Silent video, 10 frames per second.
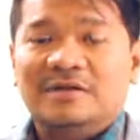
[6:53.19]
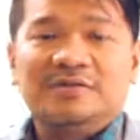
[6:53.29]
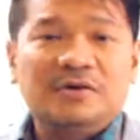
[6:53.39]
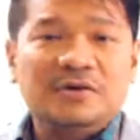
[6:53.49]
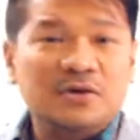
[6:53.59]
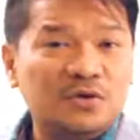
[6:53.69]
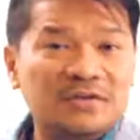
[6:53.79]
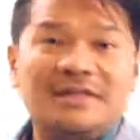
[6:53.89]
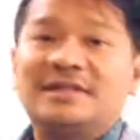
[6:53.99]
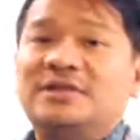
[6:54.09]
If you
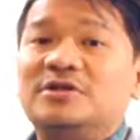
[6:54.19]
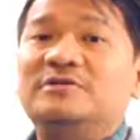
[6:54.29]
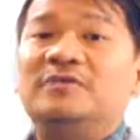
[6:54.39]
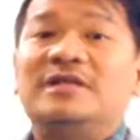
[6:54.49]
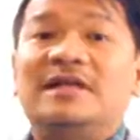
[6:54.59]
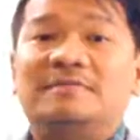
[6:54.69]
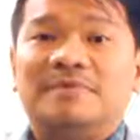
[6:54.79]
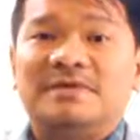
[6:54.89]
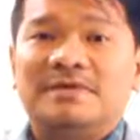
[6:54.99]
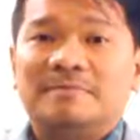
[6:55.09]
use these useful
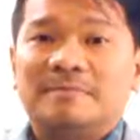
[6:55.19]
tips,